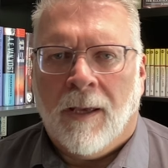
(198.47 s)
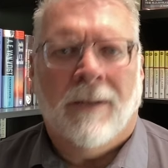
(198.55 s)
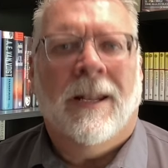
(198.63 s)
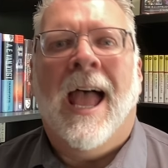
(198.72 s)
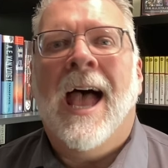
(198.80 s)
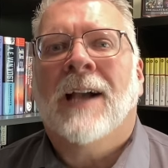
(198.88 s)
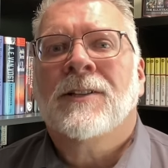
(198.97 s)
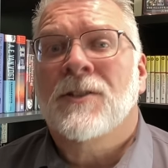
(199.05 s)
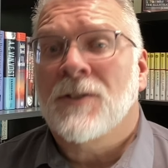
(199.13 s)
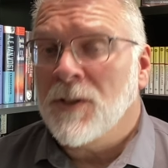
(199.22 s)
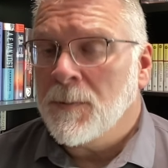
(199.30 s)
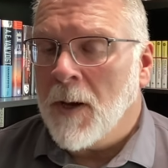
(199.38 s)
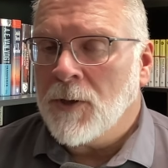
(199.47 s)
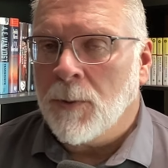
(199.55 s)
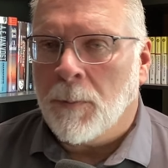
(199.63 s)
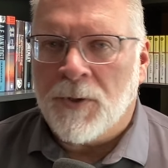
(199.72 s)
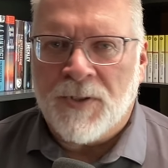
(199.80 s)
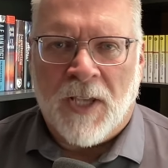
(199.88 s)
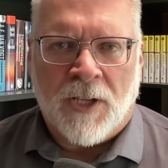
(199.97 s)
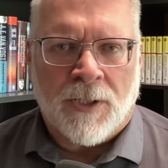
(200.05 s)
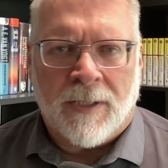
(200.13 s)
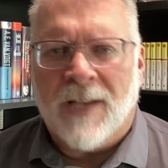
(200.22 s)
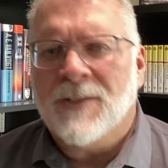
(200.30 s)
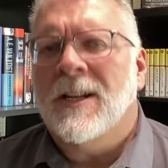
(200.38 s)
An axe is a special
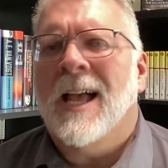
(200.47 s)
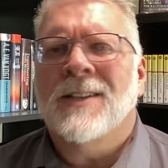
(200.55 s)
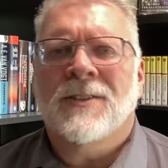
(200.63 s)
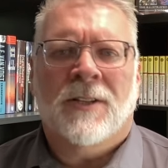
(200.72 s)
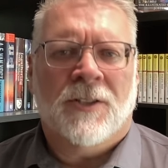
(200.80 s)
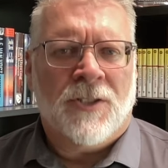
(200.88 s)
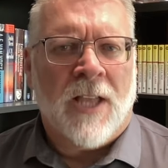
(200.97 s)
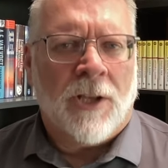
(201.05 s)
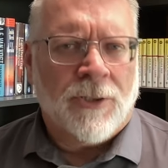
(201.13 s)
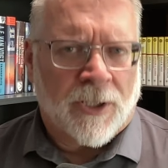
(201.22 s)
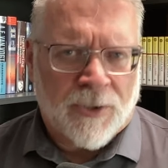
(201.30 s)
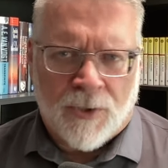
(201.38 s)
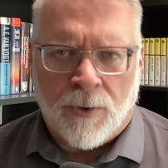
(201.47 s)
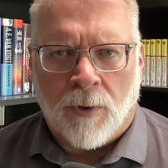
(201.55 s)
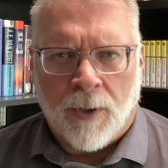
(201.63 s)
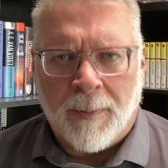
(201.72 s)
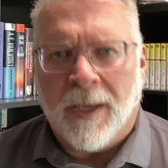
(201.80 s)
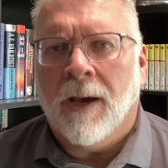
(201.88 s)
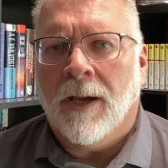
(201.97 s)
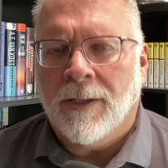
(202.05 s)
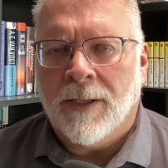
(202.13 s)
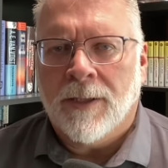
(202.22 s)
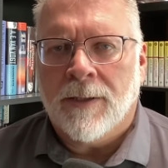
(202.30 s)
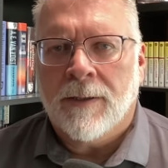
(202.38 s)
possession as it has a nostalgic story behind
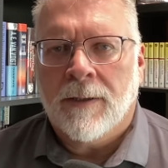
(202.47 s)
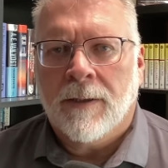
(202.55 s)
it.